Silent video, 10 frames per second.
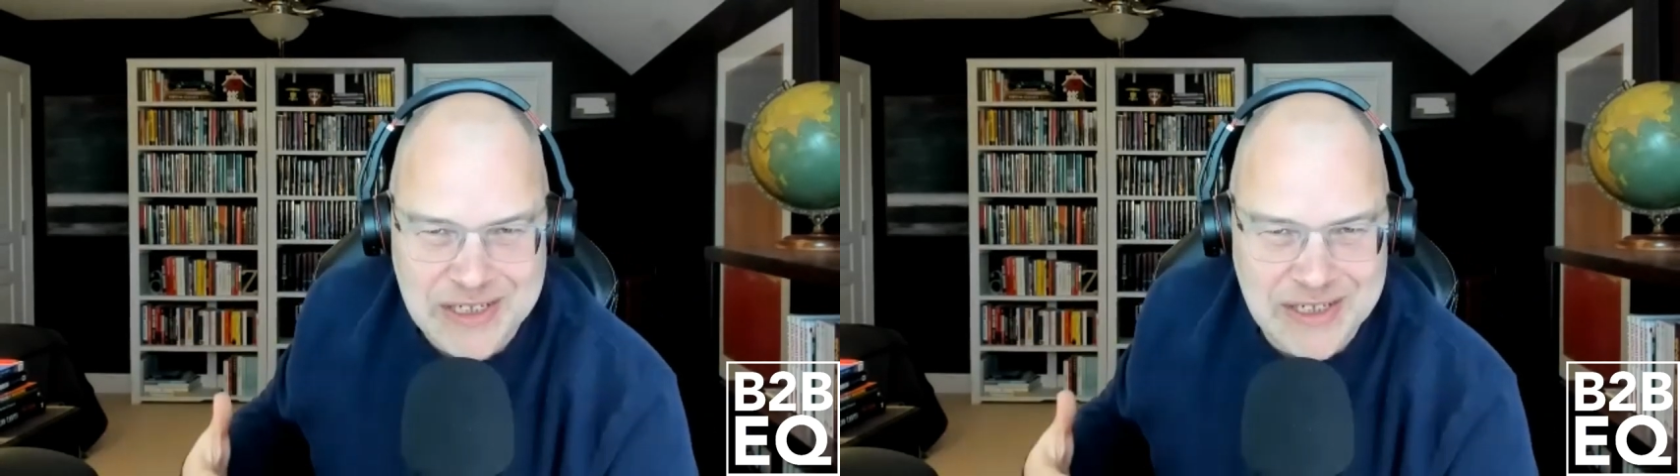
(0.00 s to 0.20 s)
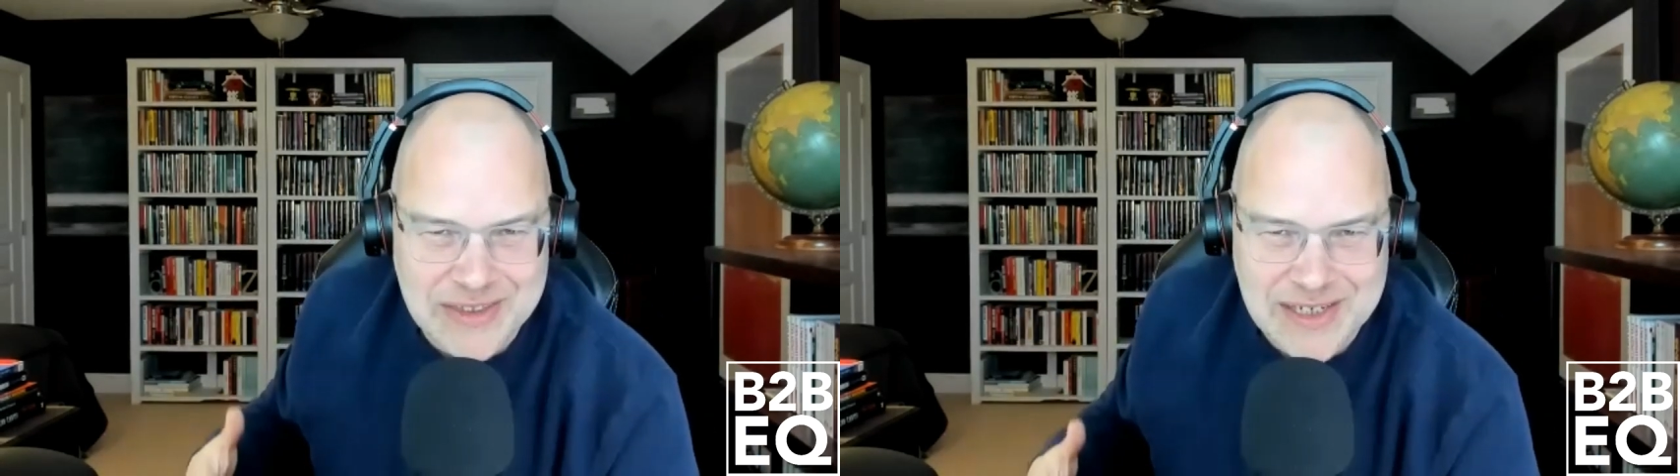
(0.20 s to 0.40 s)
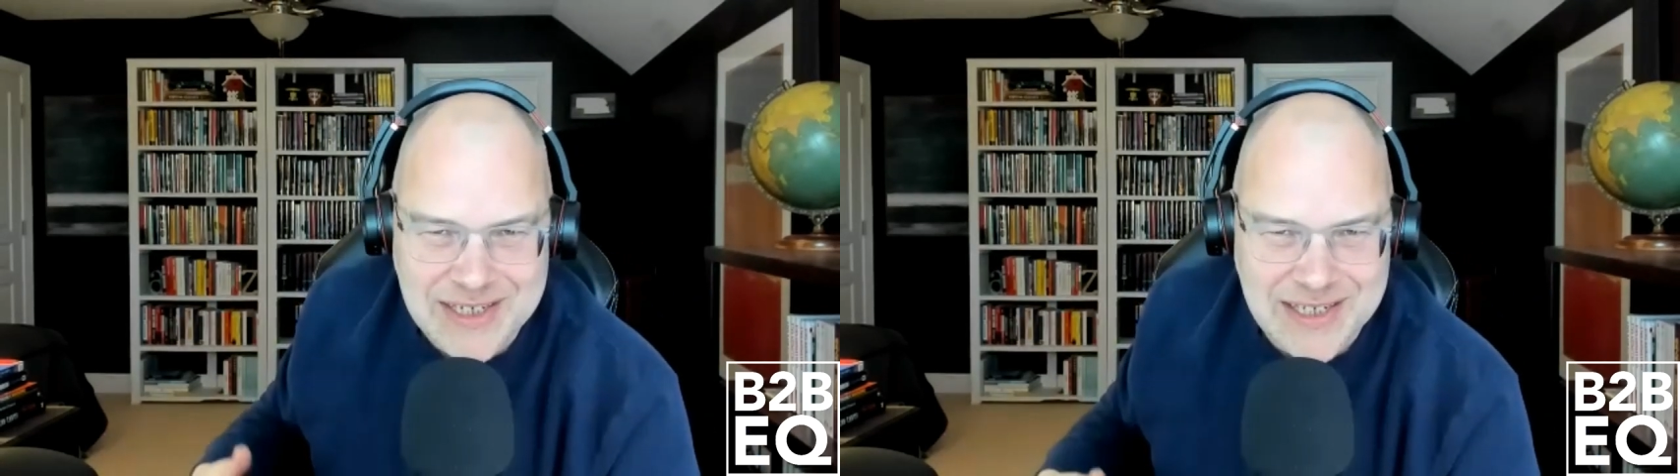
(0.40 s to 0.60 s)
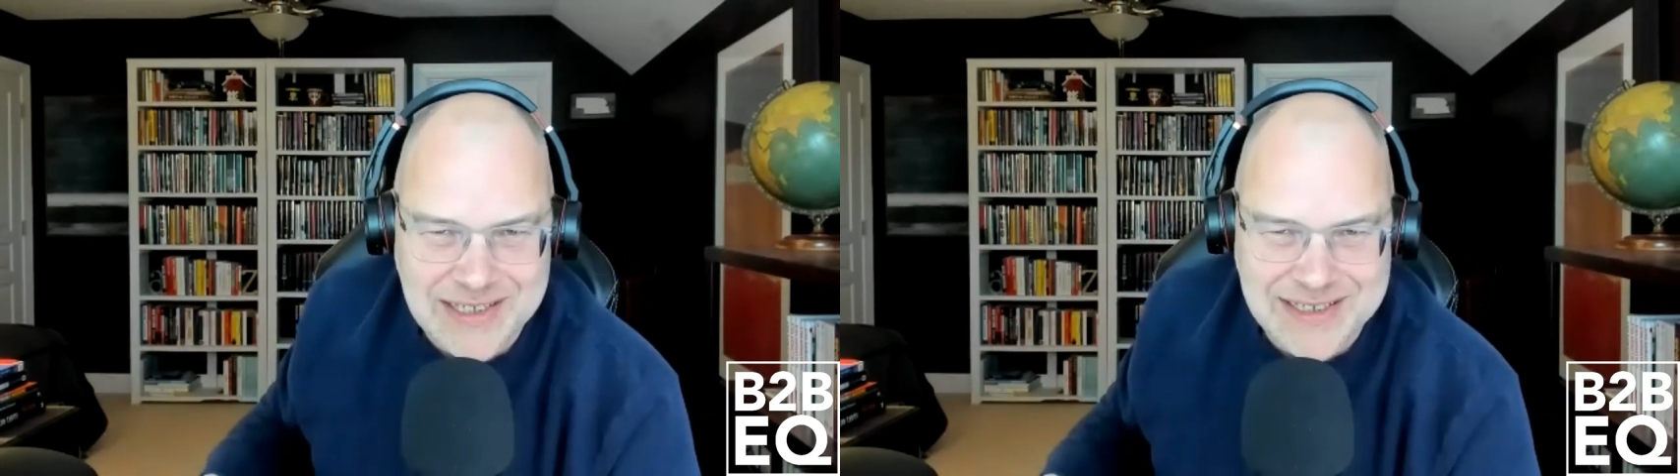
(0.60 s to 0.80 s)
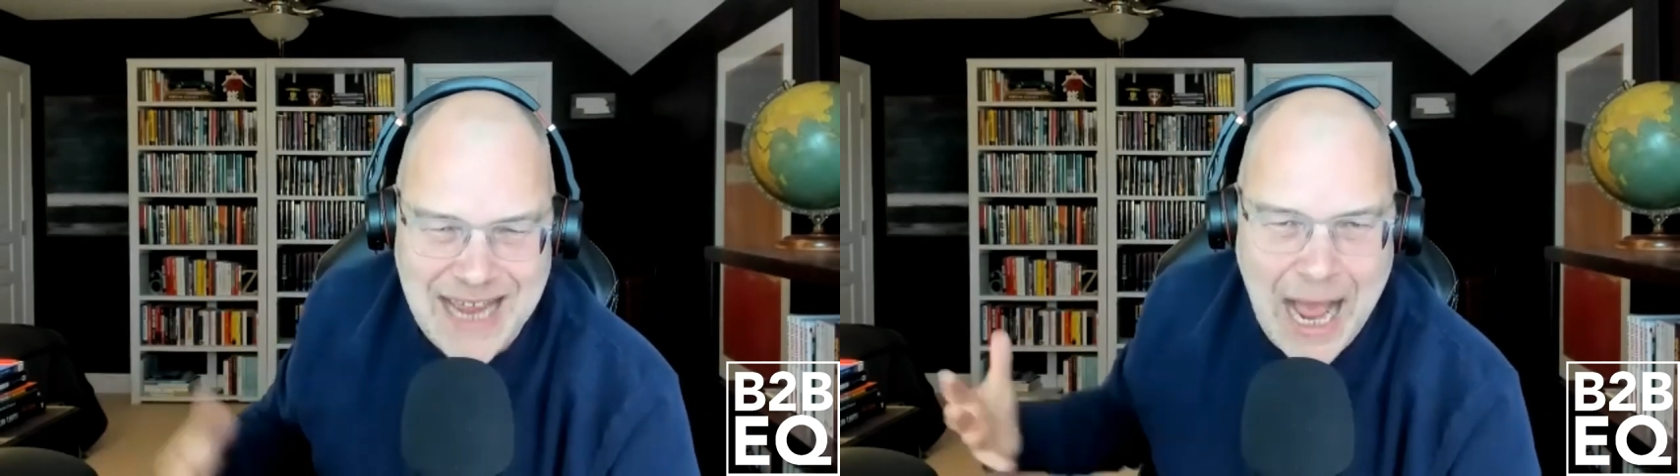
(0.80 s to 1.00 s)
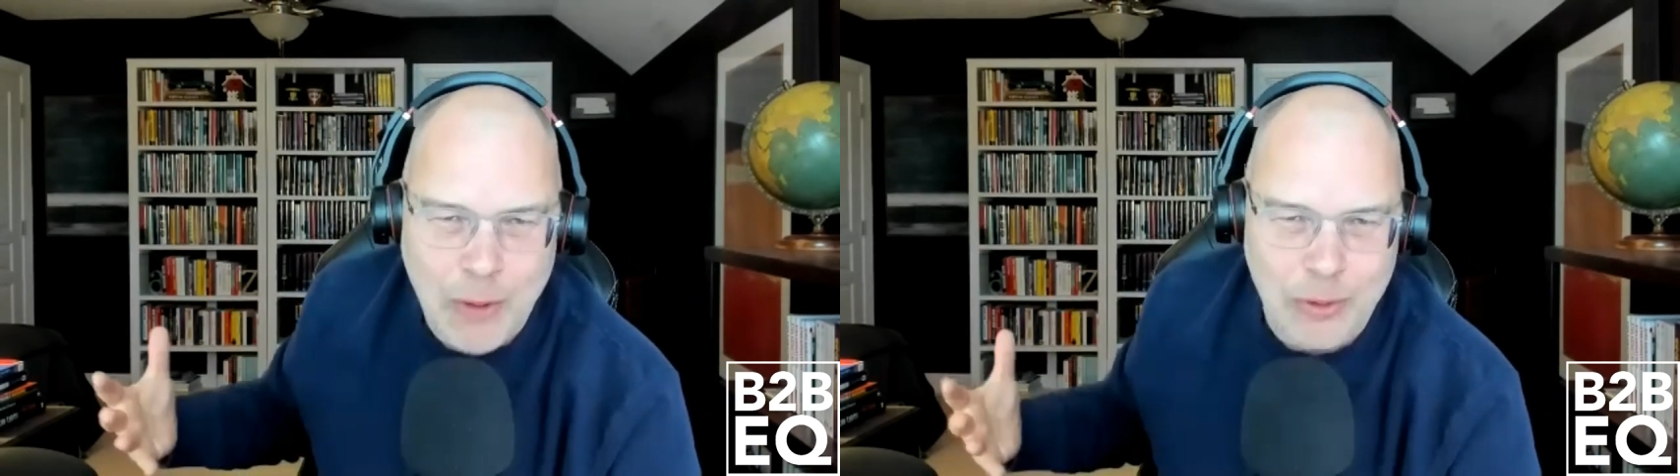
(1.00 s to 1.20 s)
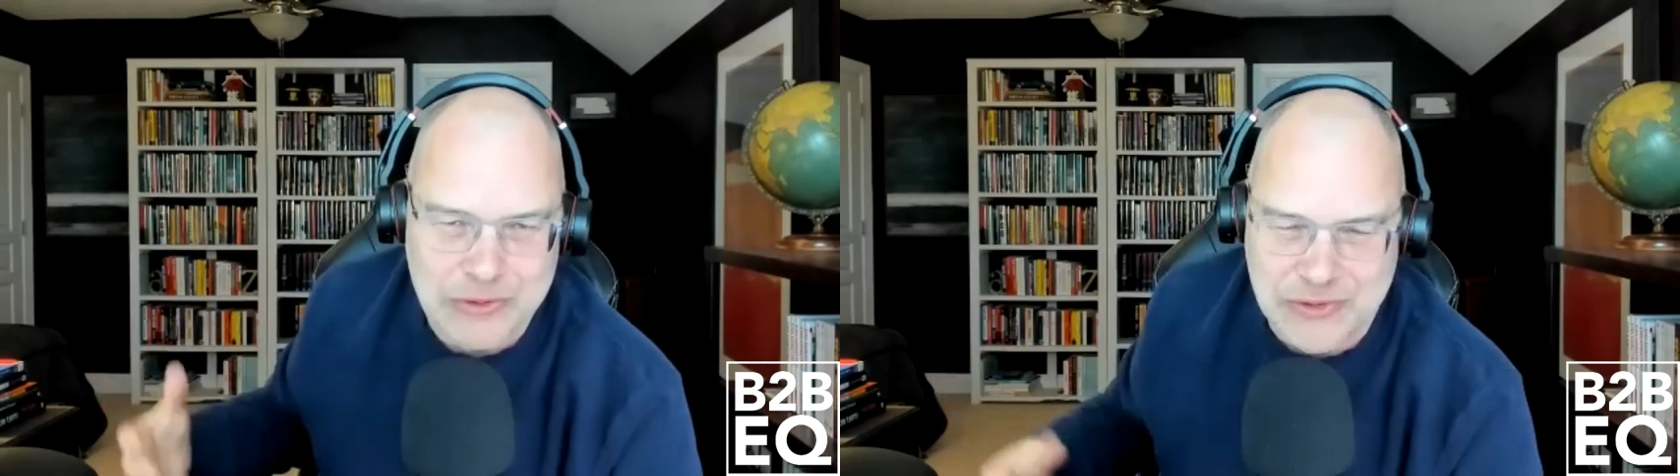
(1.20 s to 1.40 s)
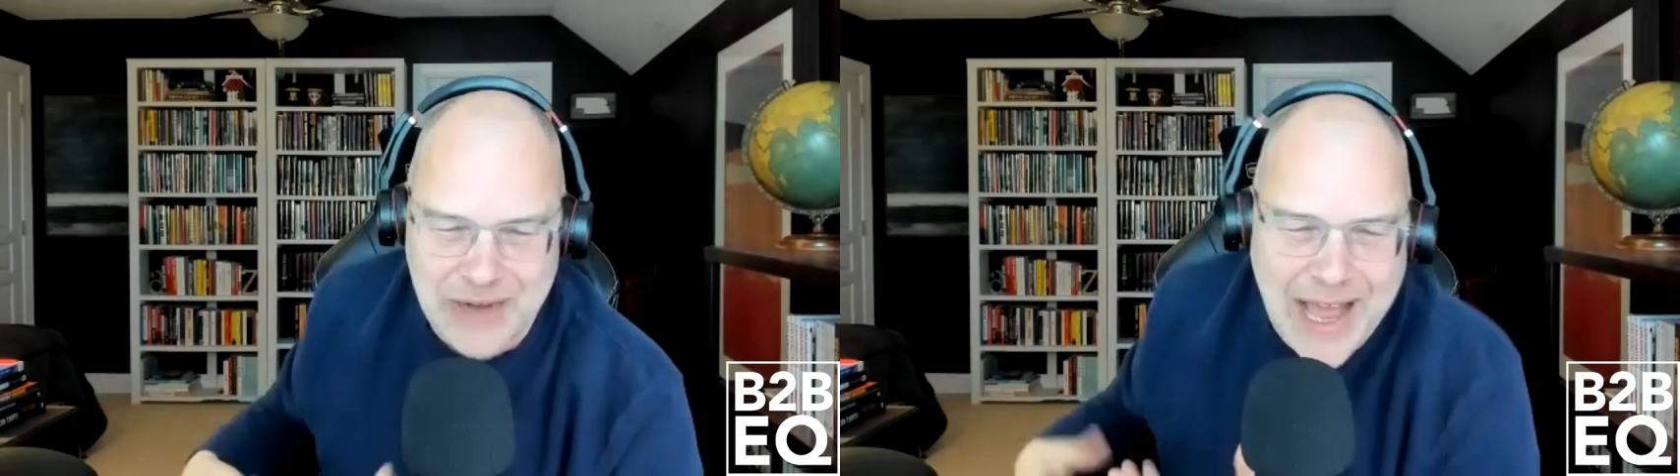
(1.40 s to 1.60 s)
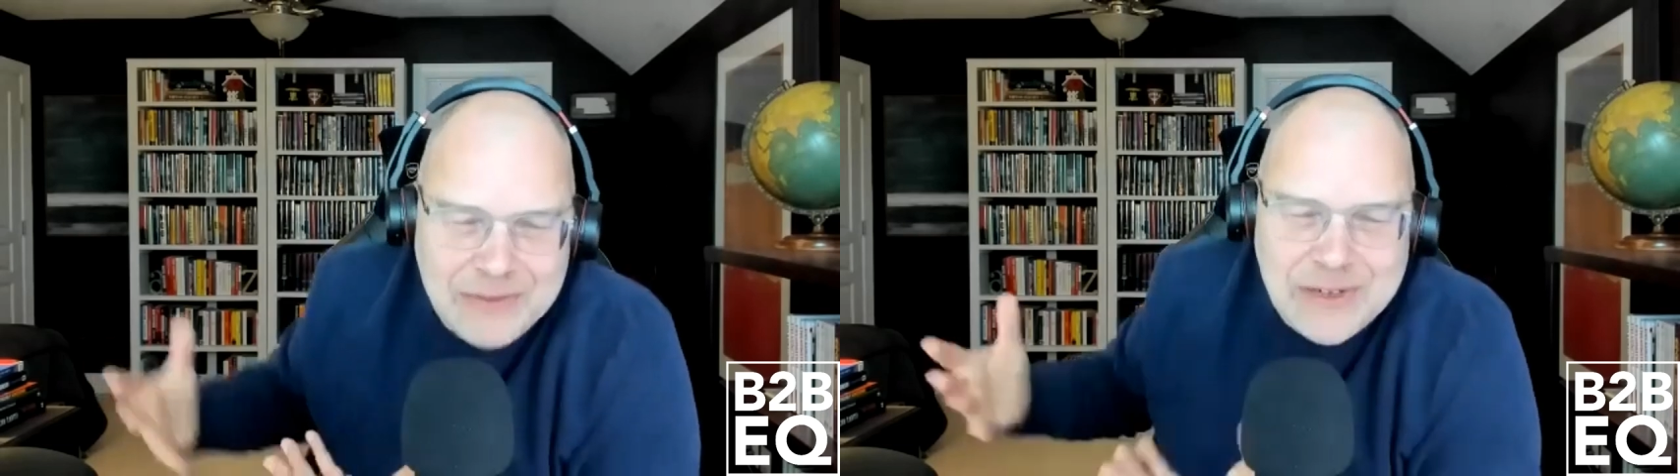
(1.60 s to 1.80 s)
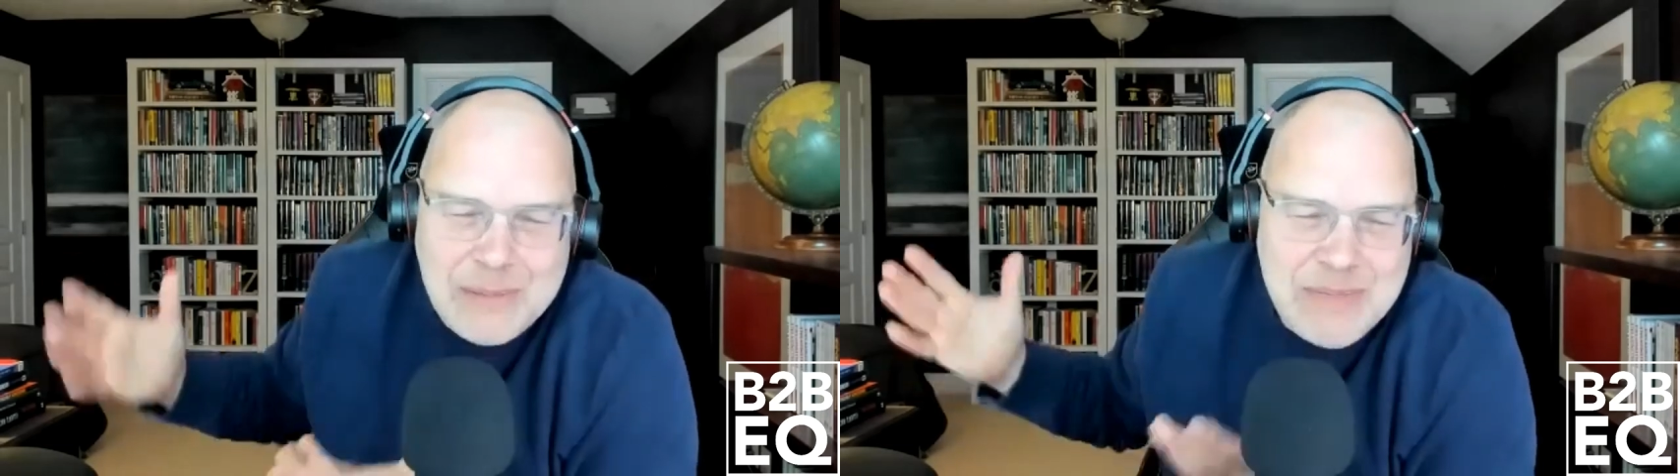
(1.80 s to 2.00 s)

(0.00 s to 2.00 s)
you know, this is like towels or I don't know,